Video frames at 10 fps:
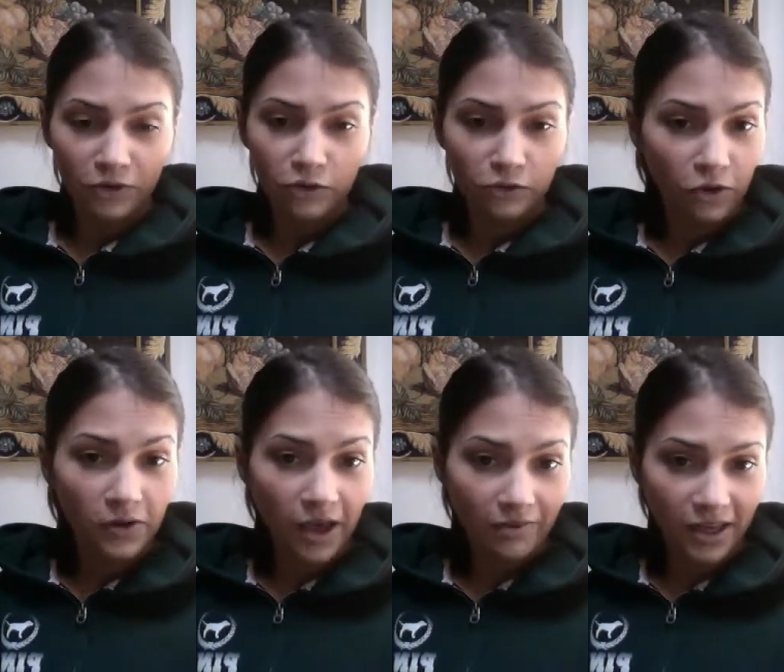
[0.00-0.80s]
who
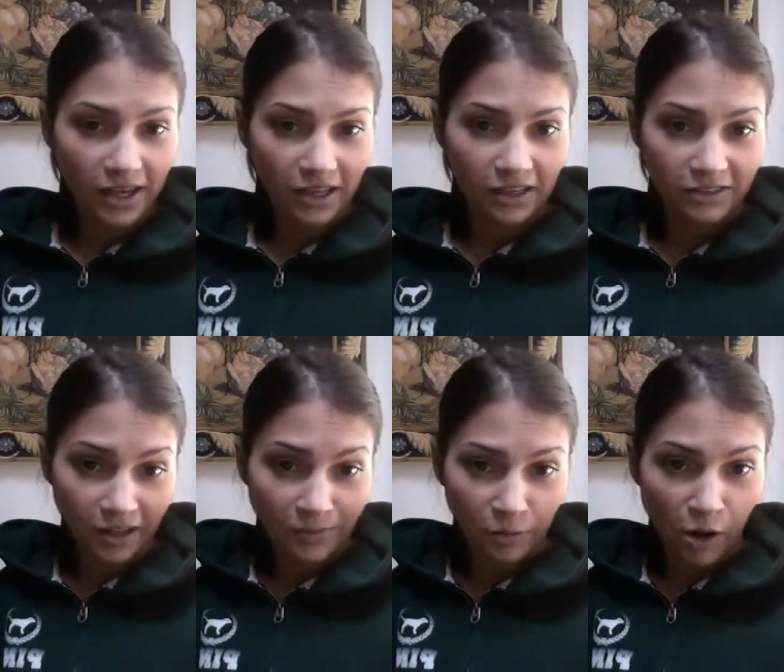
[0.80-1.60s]
don't have any
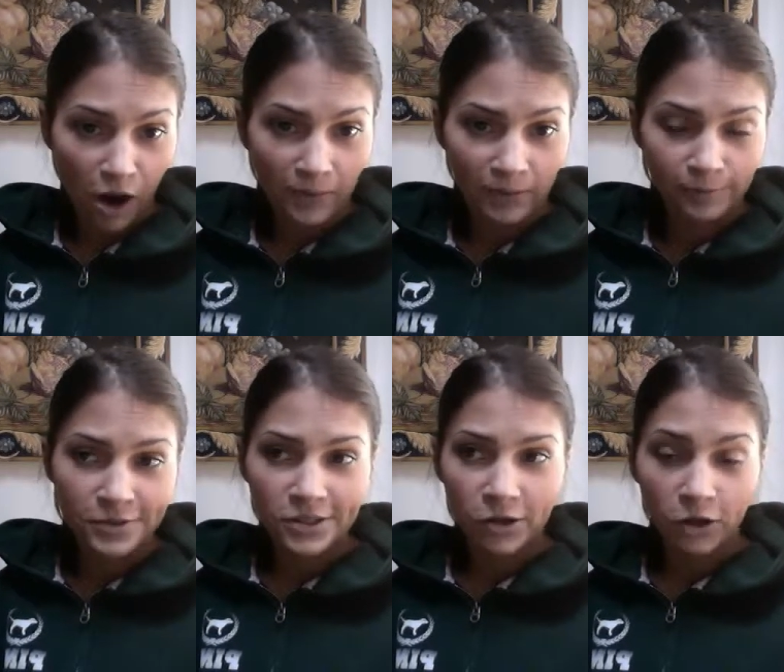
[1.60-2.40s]
stomach problems